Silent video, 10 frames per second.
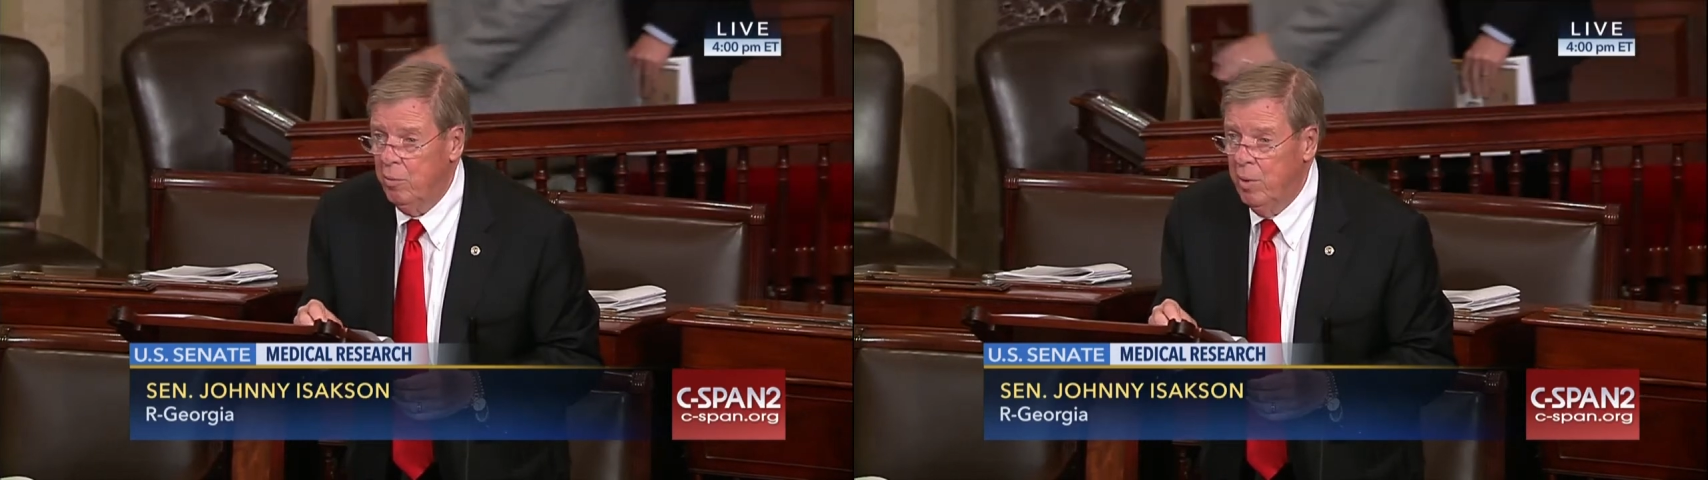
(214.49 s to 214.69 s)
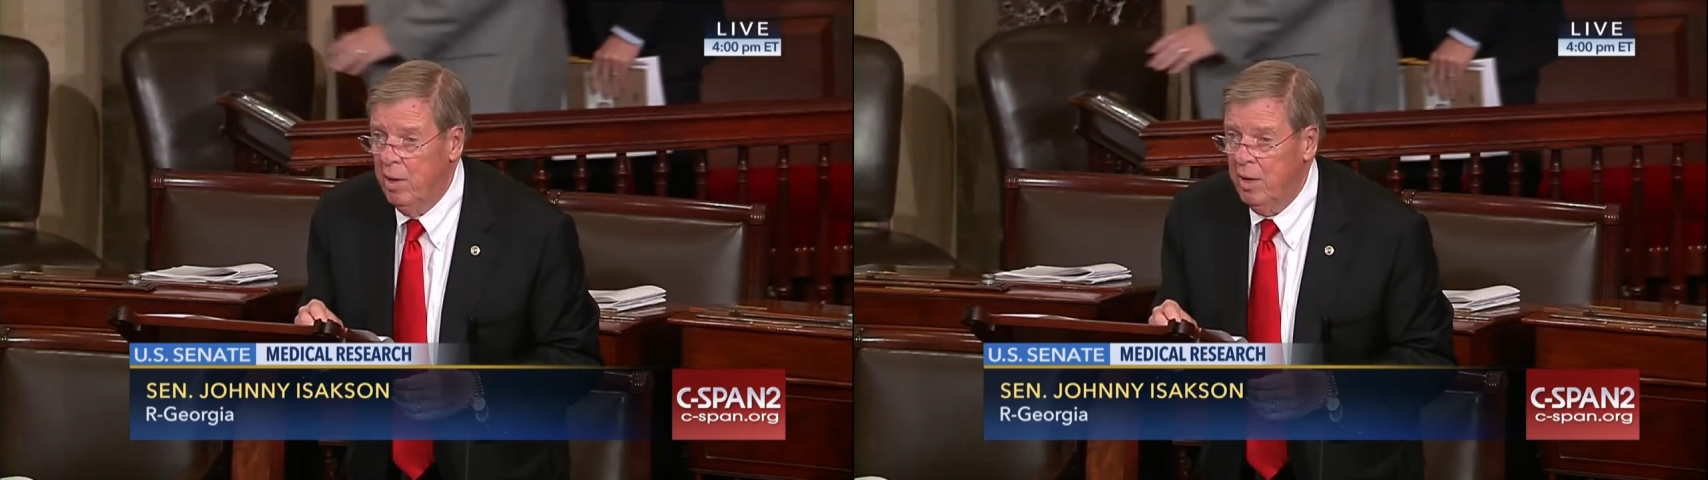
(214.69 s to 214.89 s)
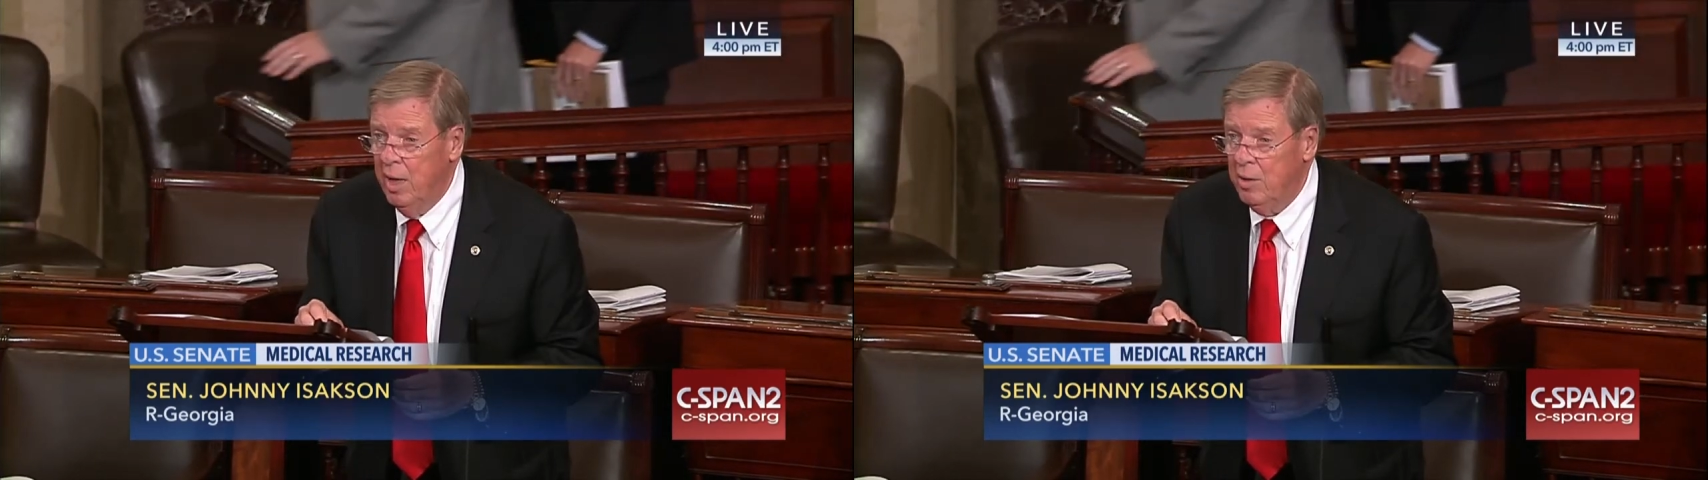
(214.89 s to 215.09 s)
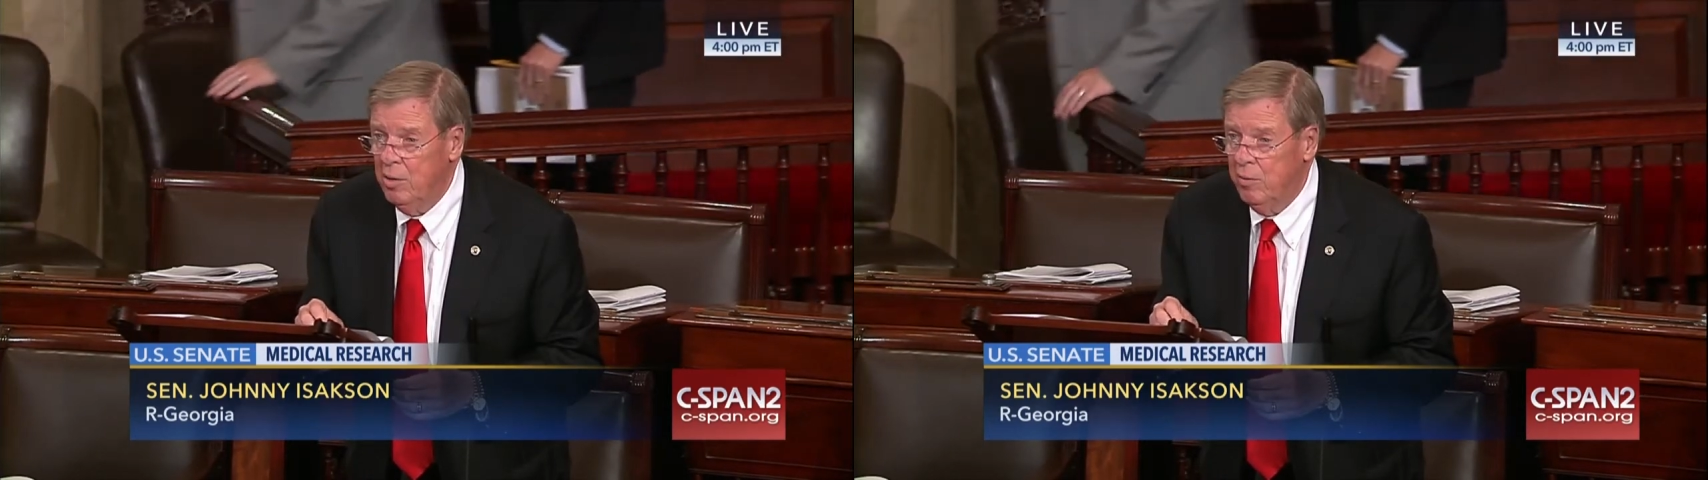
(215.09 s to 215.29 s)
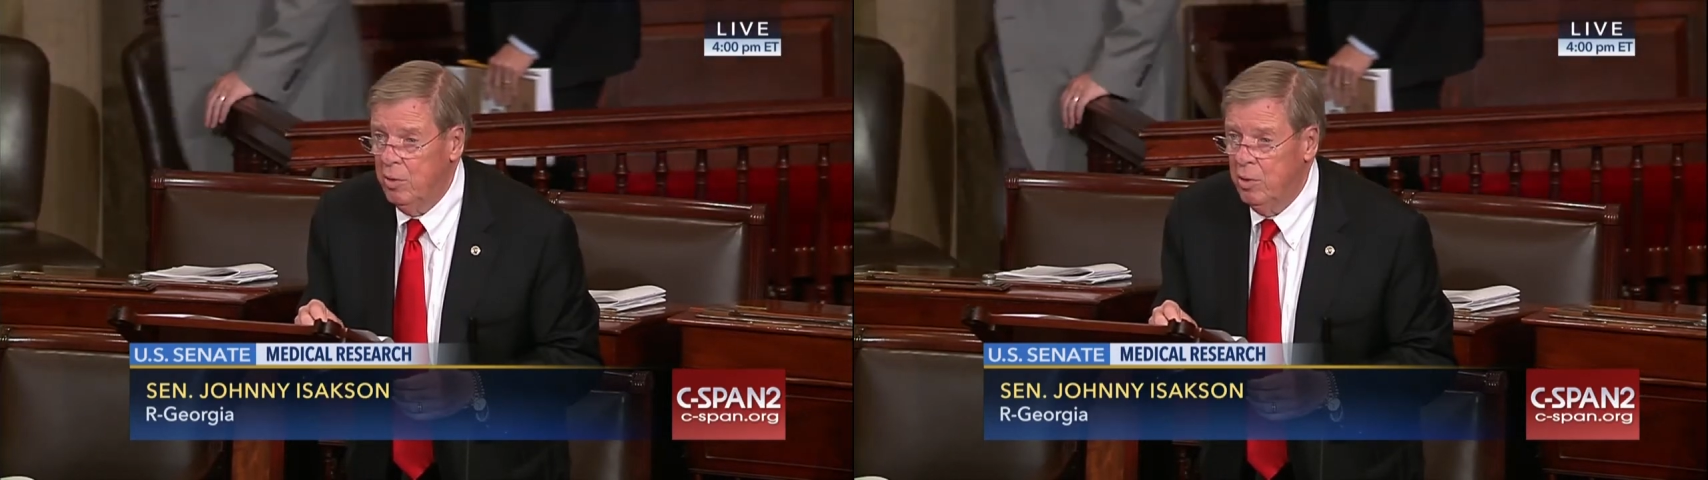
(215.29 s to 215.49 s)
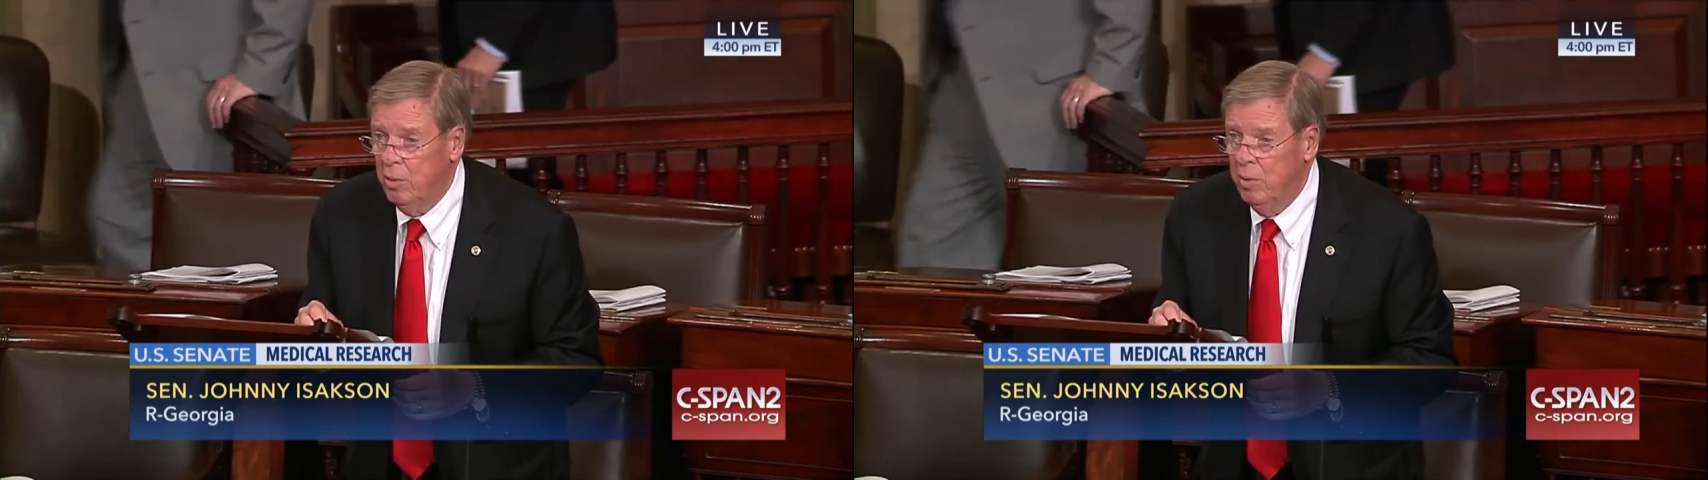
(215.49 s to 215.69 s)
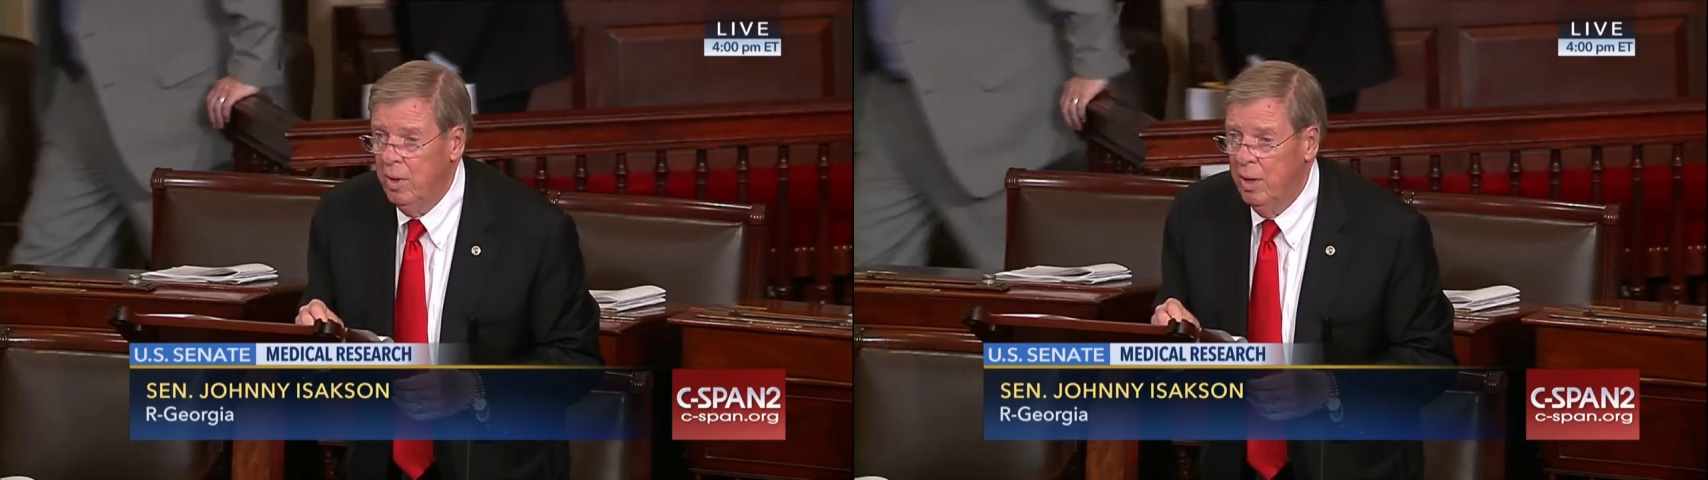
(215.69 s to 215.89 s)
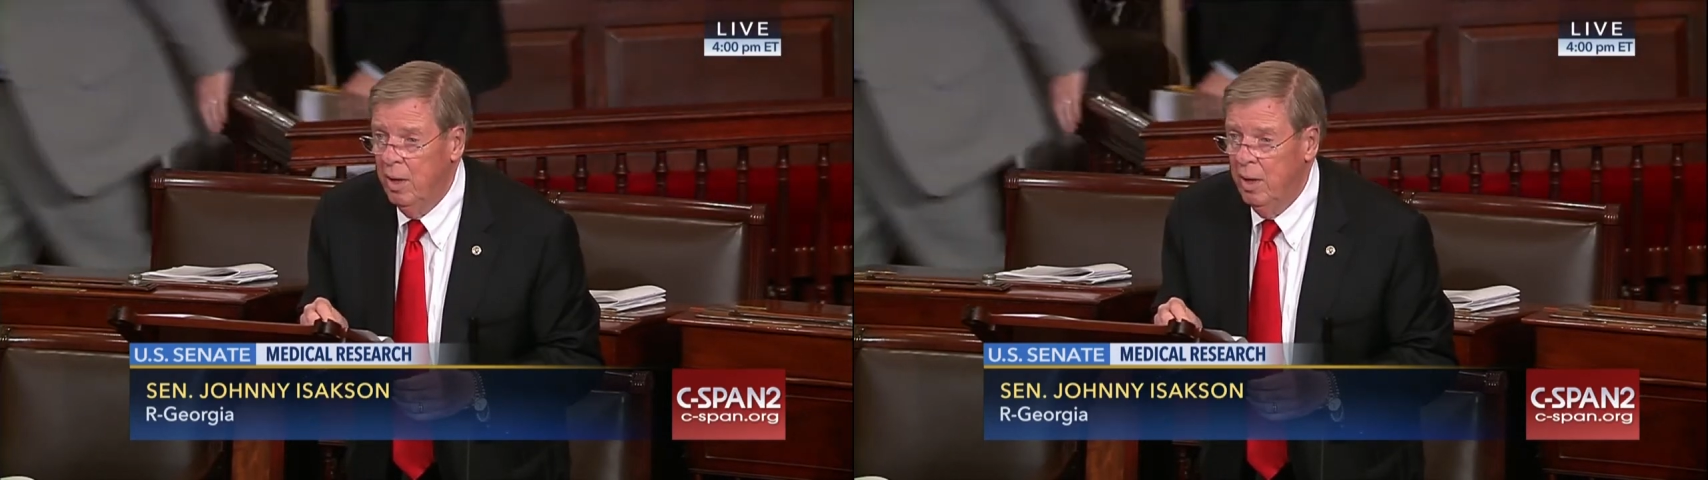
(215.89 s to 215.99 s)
rare cancers for children.